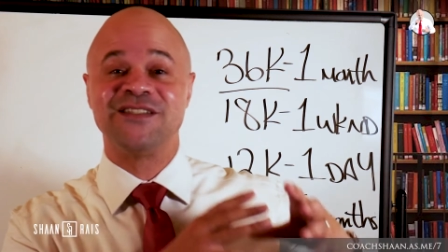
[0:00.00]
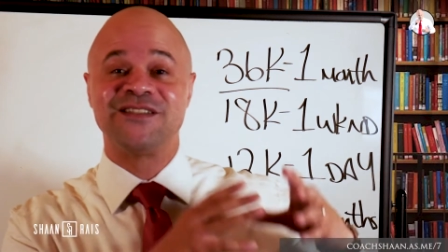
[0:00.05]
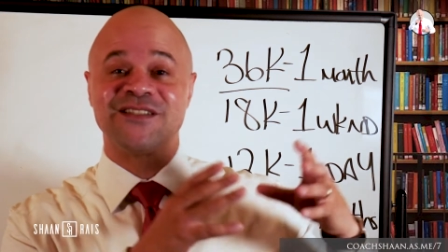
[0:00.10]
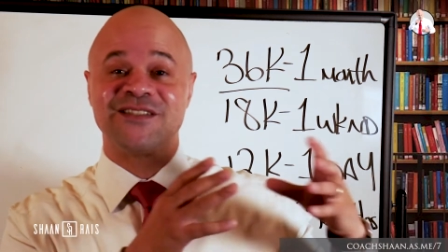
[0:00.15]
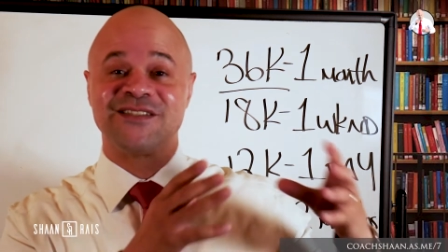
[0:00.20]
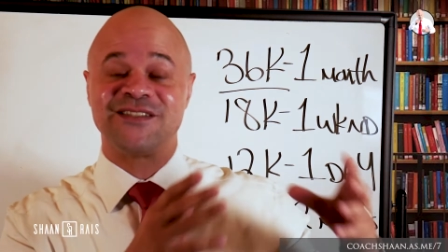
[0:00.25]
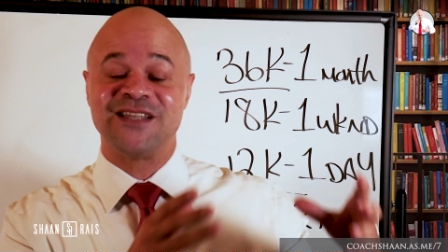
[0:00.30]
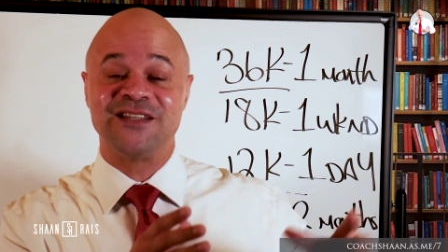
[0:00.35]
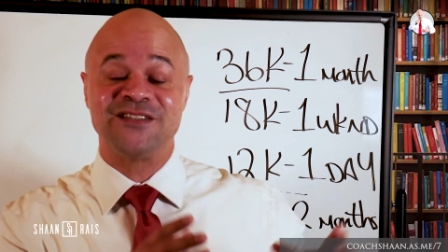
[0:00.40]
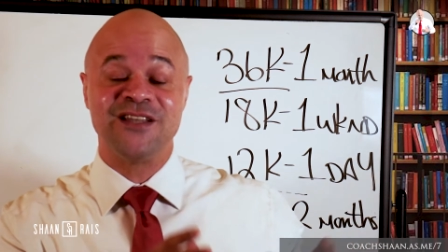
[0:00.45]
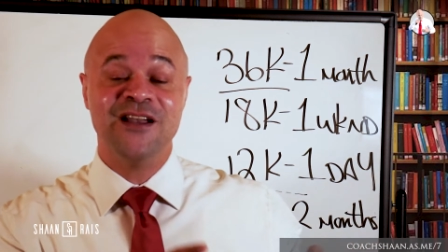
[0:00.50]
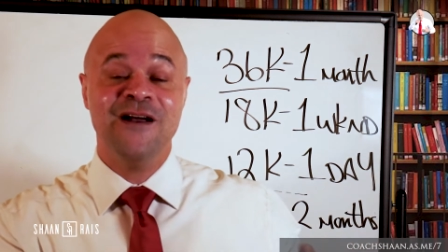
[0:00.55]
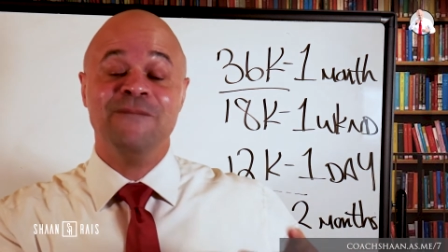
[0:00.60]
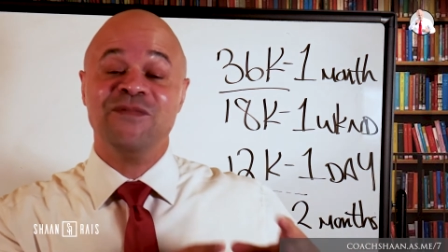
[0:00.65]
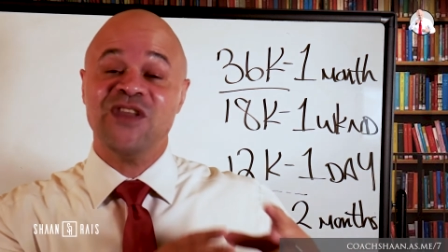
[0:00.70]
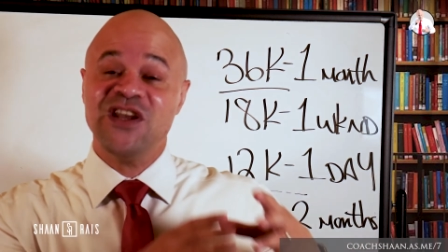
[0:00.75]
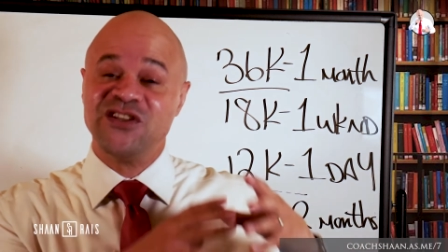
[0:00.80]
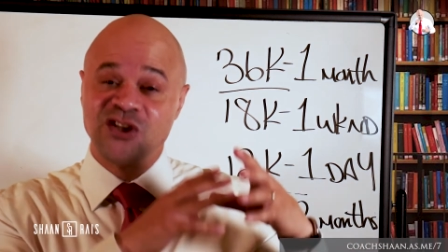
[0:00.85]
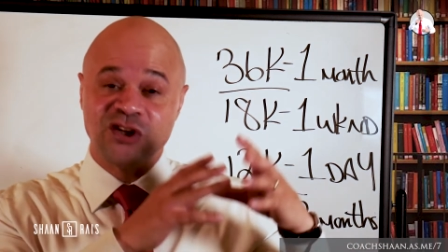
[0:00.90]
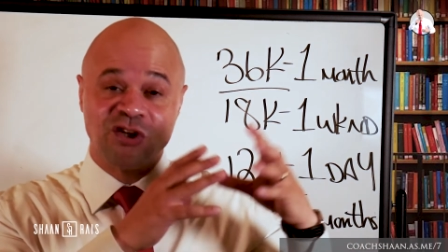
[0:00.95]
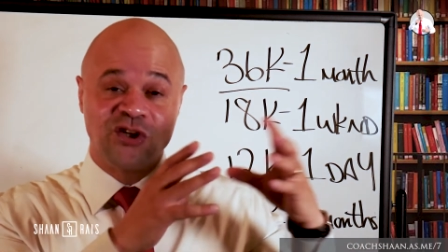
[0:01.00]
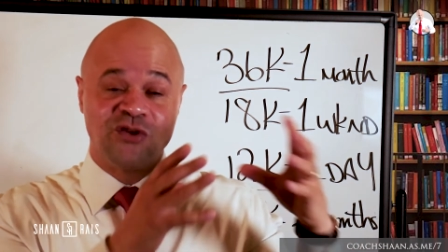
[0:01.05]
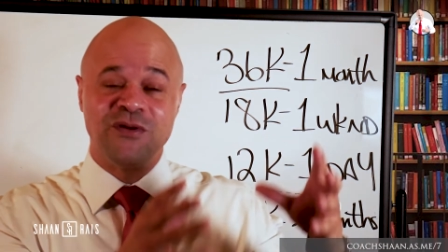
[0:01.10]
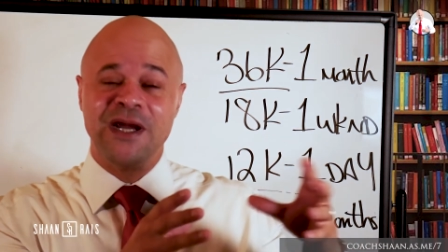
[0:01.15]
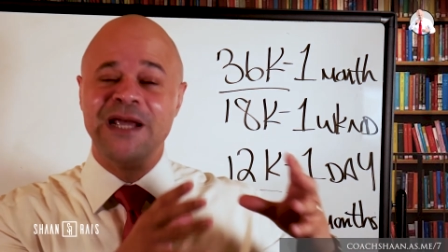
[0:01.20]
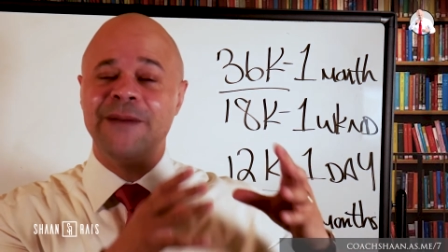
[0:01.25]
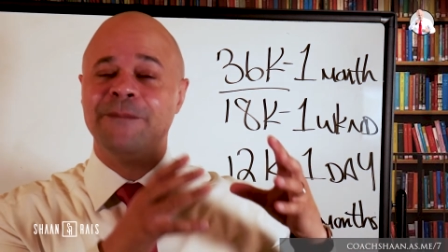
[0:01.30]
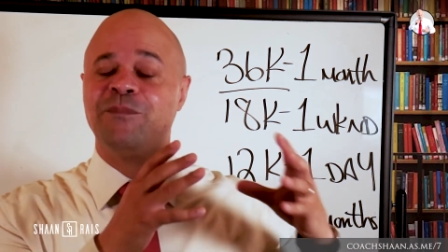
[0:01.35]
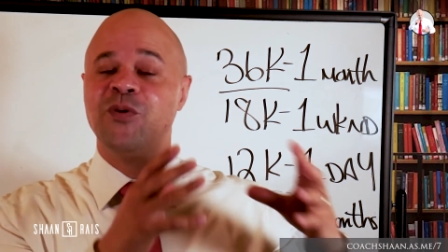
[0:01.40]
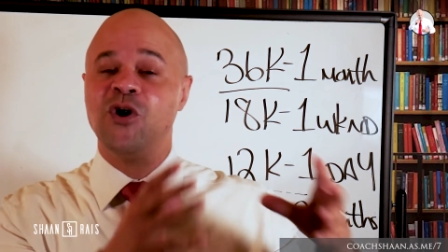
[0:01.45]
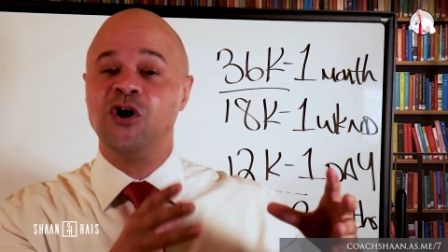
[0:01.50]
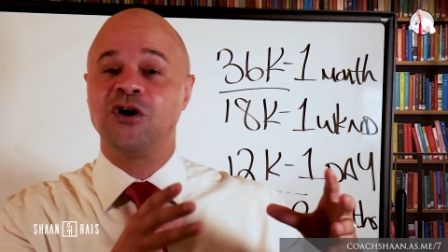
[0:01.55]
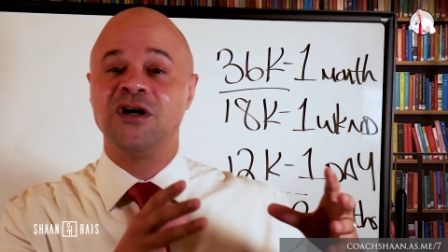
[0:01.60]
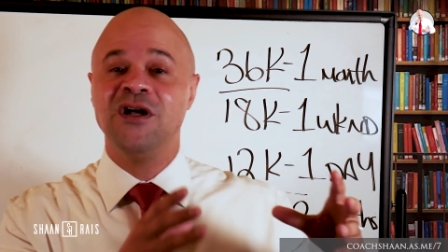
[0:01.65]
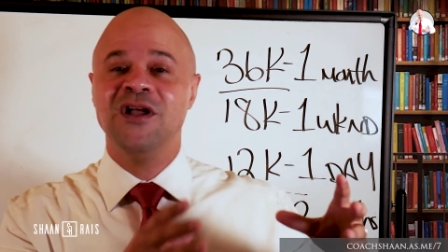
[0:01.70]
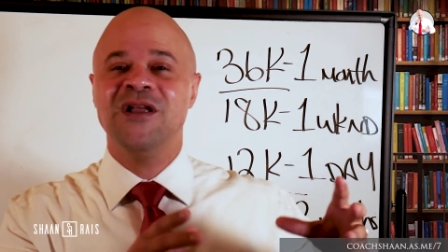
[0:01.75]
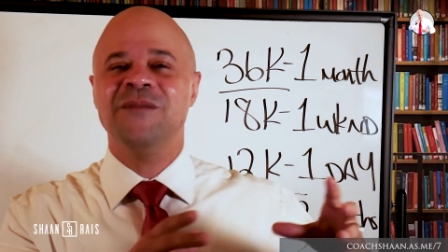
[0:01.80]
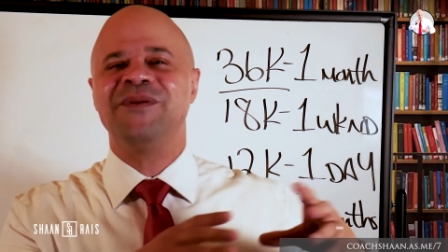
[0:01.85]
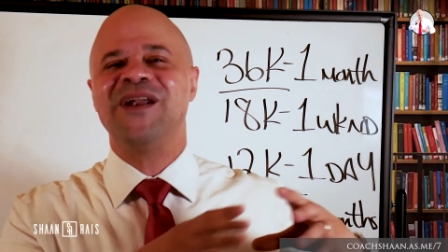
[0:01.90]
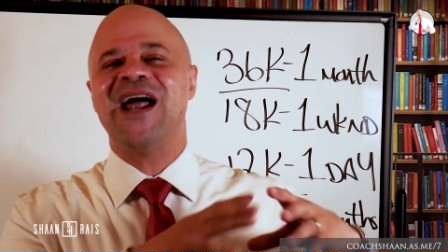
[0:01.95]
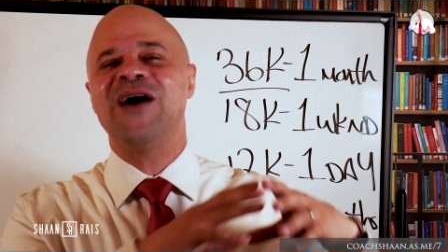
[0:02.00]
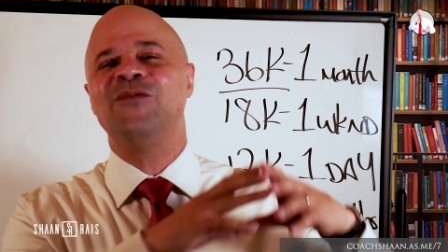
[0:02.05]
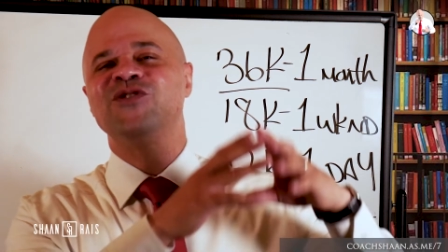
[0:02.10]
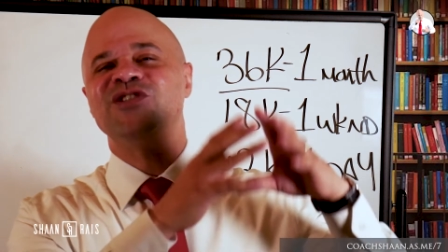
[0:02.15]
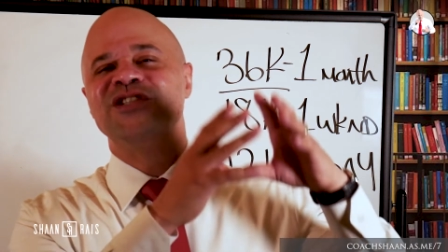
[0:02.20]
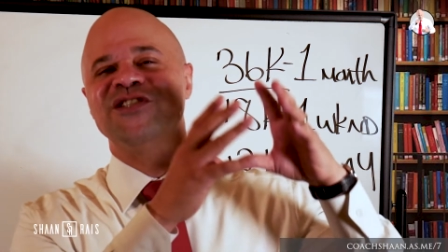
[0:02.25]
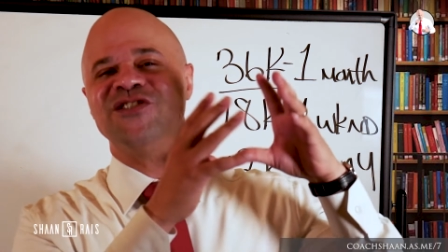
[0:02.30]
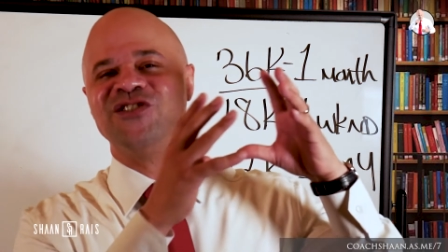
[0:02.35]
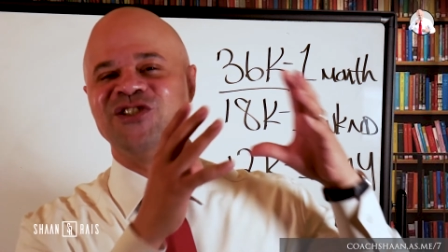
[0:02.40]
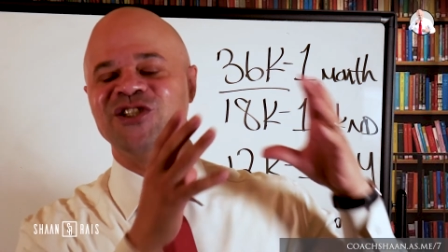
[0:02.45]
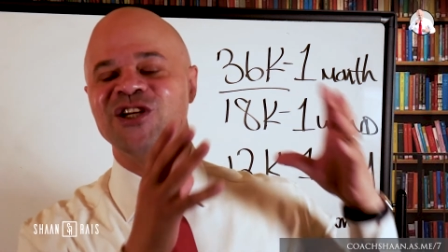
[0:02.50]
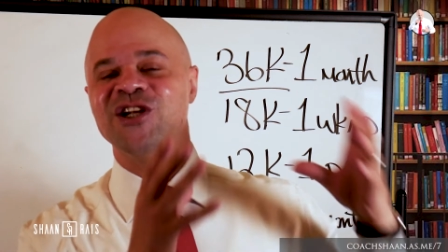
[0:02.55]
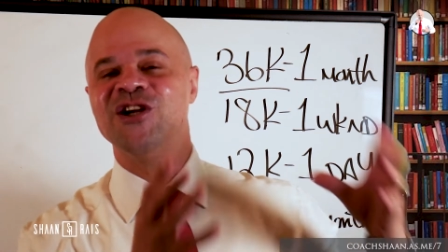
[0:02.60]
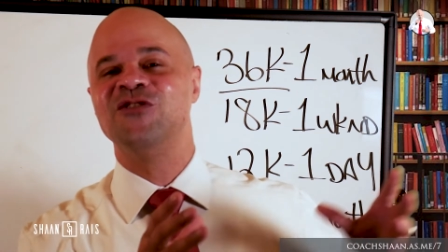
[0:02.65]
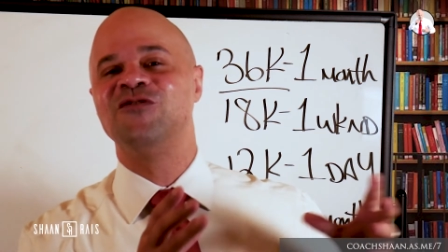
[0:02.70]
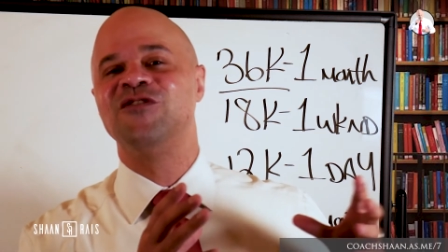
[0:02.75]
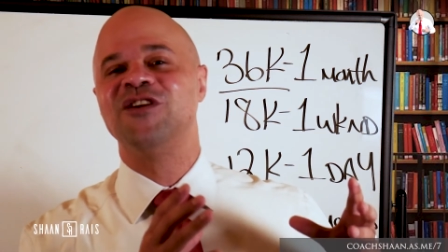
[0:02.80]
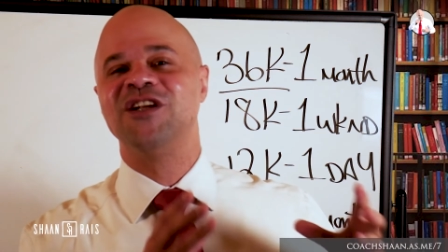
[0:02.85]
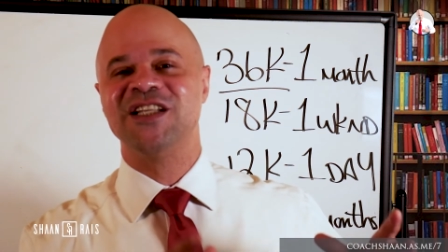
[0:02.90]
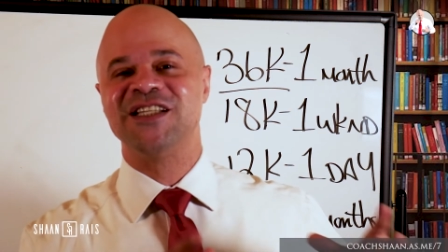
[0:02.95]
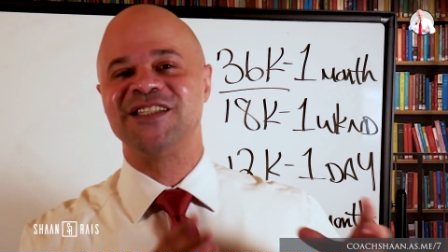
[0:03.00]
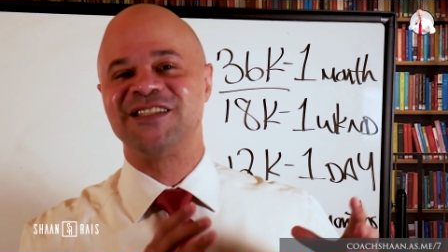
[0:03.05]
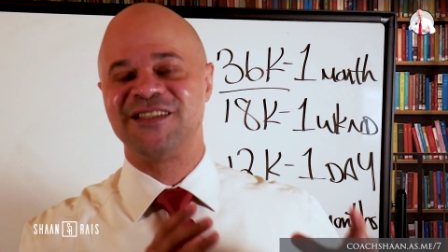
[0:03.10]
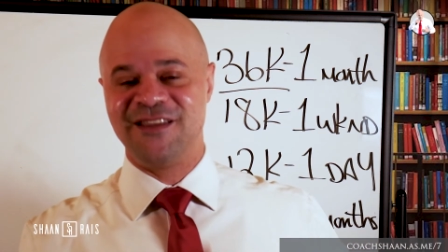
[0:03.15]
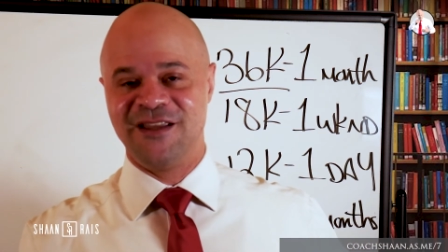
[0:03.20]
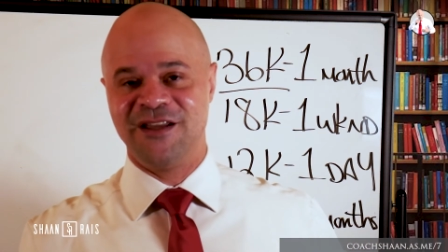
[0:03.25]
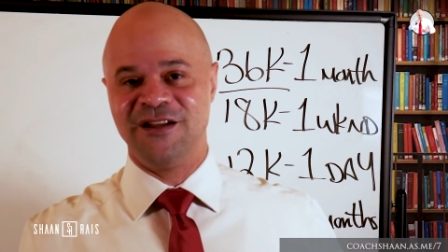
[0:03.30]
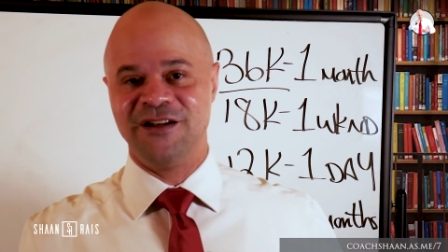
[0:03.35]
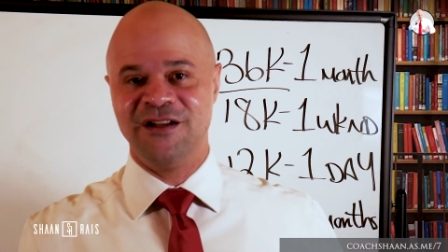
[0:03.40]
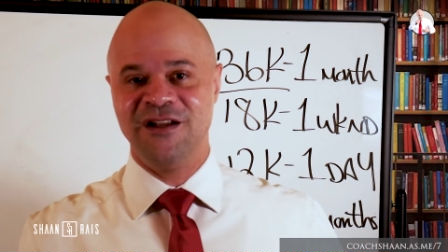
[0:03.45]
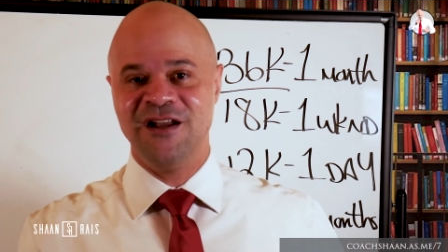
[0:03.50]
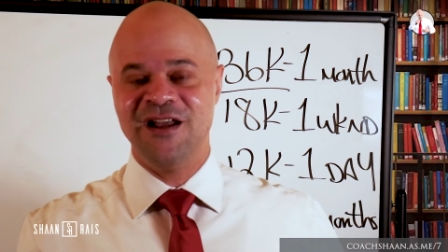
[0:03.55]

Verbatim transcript: to Success. It's a great book, but I was a generalist then.